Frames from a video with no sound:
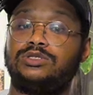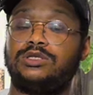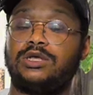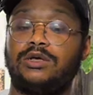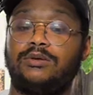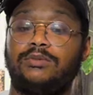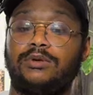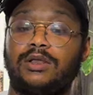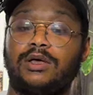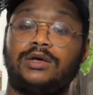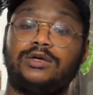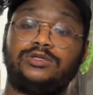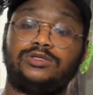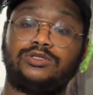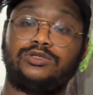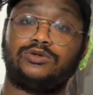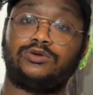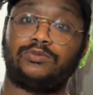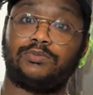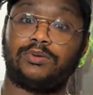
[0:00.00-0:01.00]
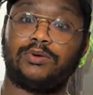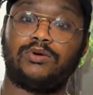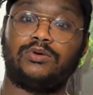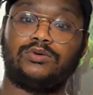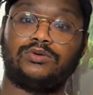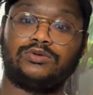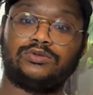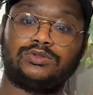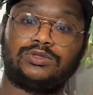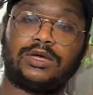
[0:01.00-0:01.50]
stabilize your
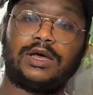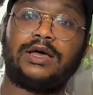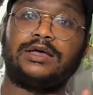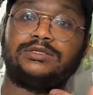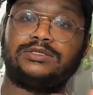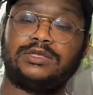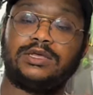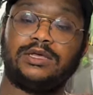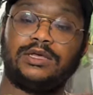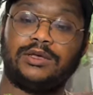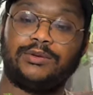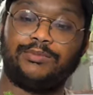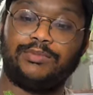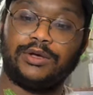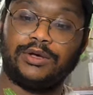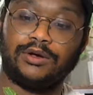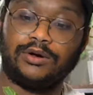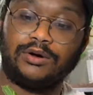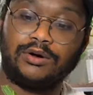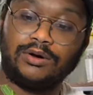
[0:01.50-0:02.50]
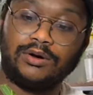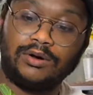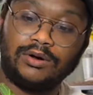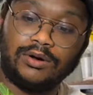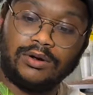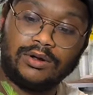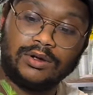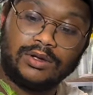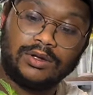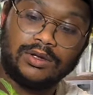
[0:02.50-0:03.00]
poles as they get bigger.
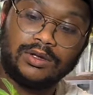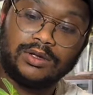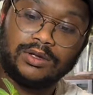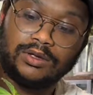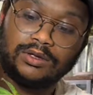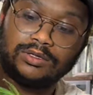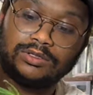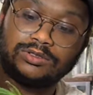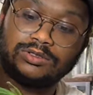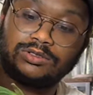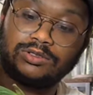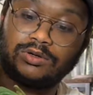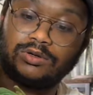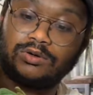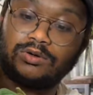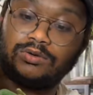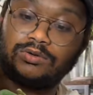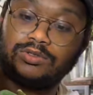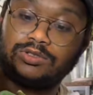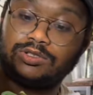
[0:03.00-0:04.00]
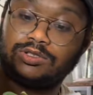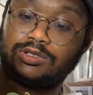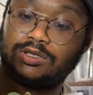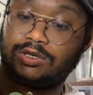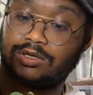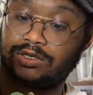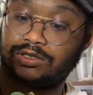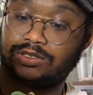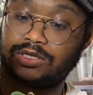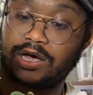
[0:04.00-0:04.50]
So you're just
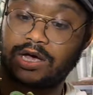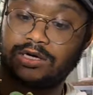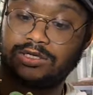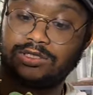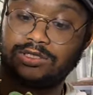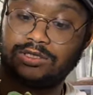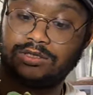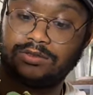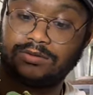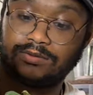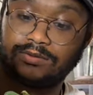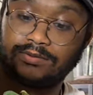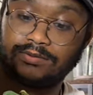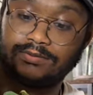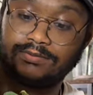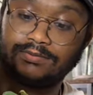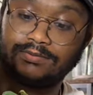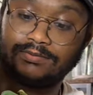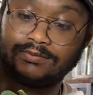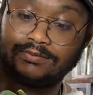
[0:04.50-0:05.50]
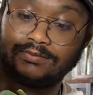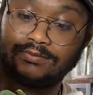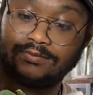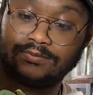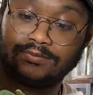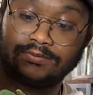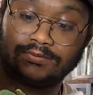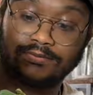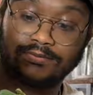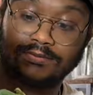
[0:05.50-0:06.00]
going to attach it
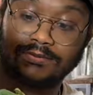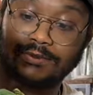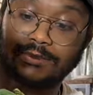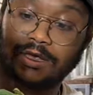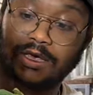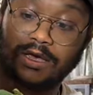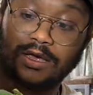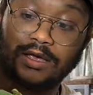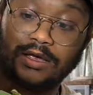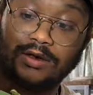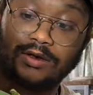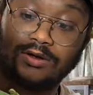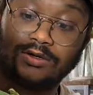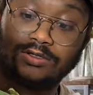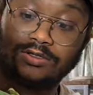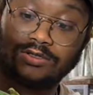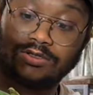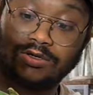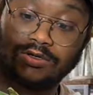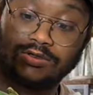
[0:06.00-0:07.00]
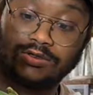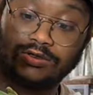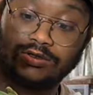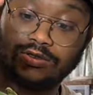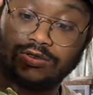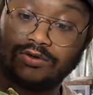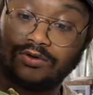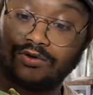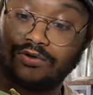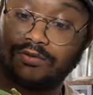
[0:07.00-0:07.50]
and you're going to start to
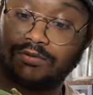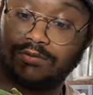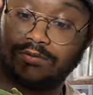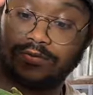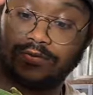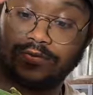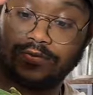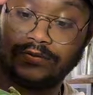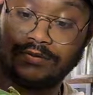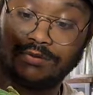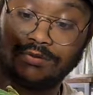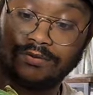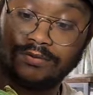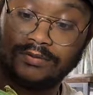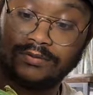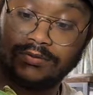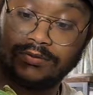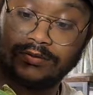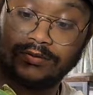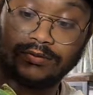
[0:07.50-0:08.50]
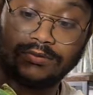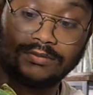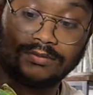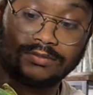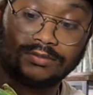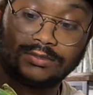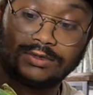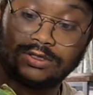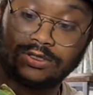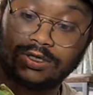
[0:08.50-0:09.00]
screw.
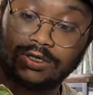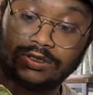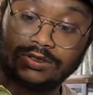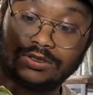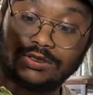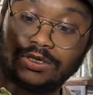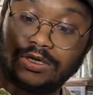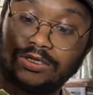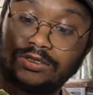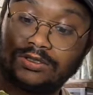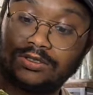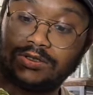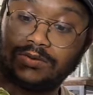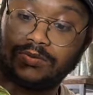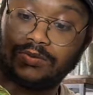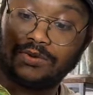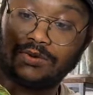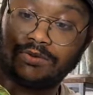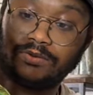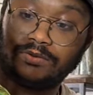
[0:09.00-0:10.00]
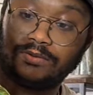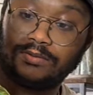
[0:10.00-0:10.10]
Just that simple.